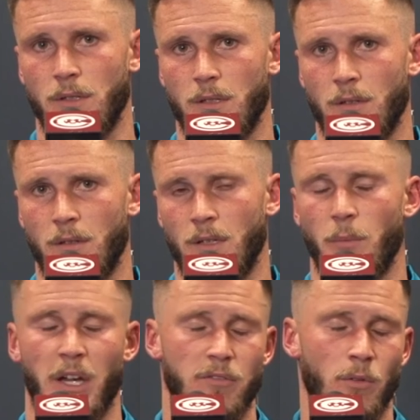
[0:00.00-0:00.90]
us in the
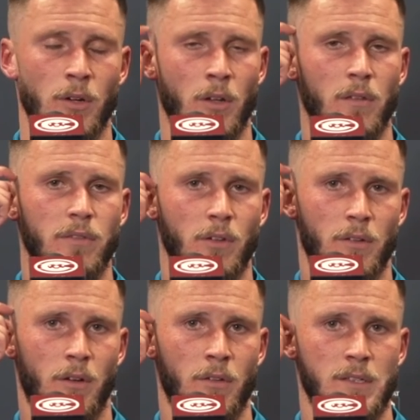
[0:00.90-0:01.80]
back four and on the
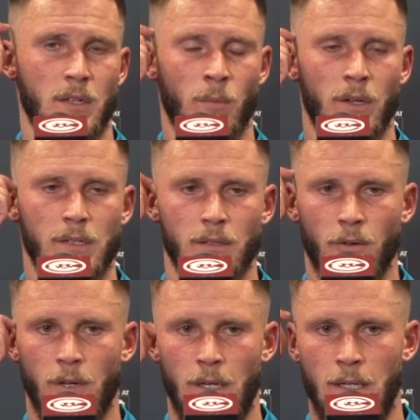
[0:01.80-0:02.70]
field are the same way.
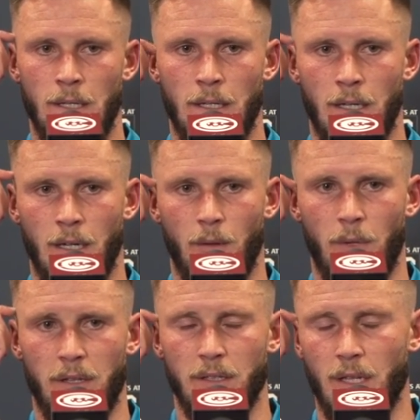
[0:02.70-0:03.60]
So
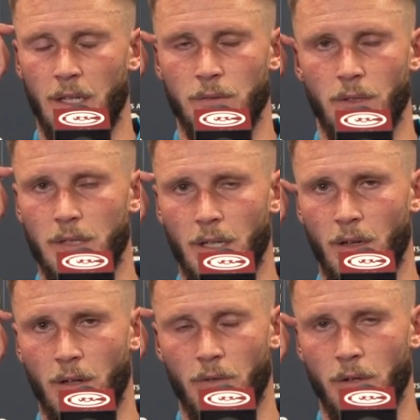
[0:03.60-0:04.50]
I think Danny's really
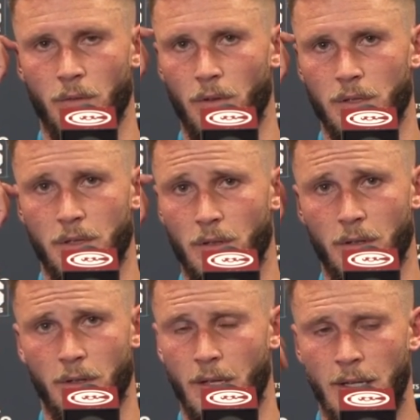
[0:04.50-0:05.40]
taken on a great role this year.
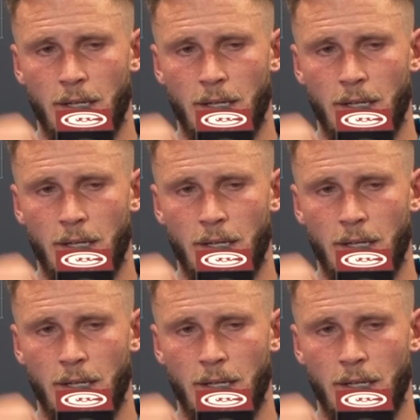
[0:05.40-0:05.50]
And,